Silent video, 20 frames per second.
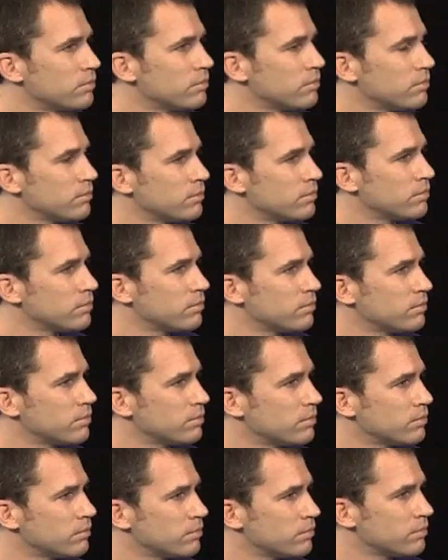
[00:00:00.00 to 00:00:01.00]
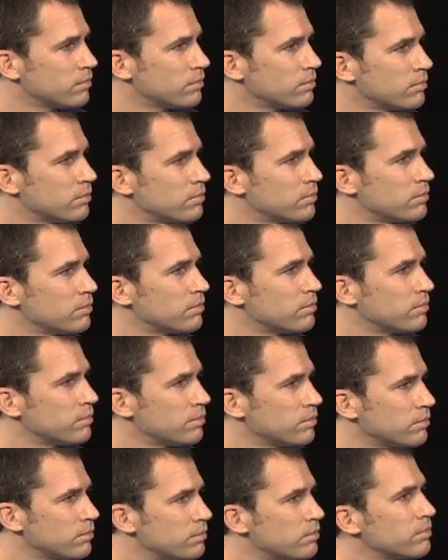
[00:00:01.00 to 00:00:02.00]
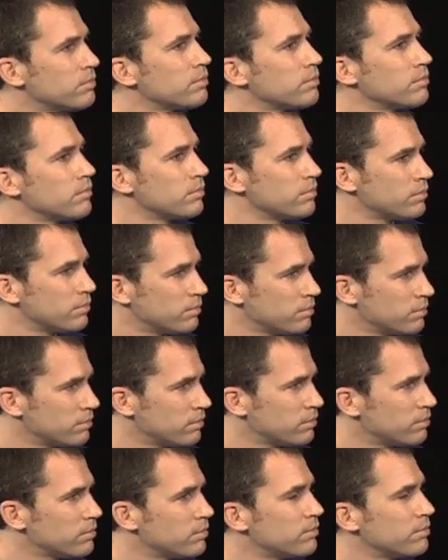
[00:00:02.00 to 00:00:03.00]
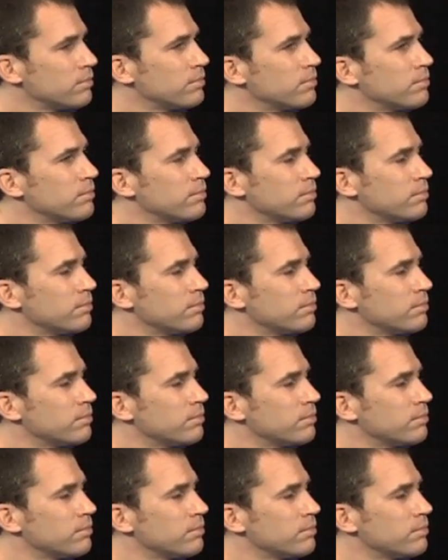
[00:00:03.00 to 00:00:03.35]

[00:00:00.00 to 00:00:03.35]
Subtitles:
The person shown says nothing.